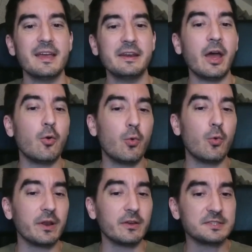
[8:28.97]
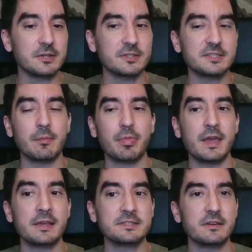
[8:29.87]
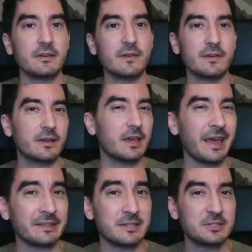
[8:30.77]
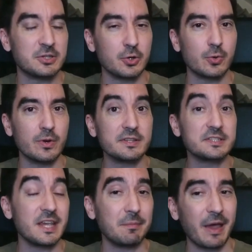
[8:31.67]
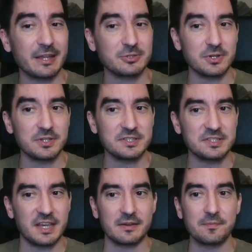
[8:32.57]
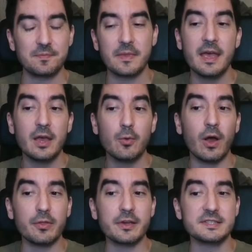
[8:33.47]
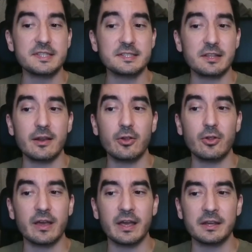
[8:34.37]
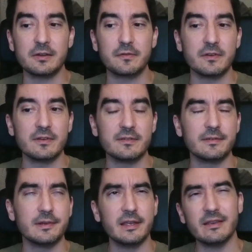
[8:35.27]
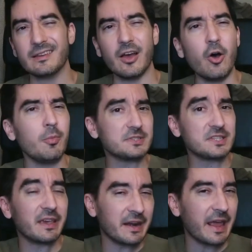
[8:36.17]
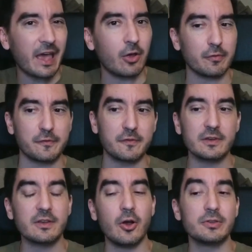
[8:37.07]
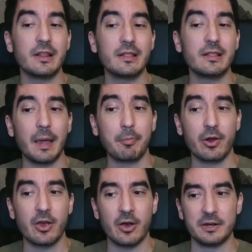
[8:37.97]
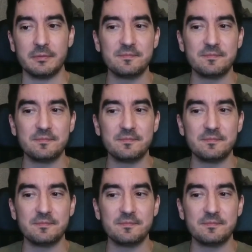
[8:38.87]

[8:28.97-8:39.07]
Now, what else are some things connected to St. Patrick's Day? Well, there's this little kind of, almost like an elf, called a leprechaun.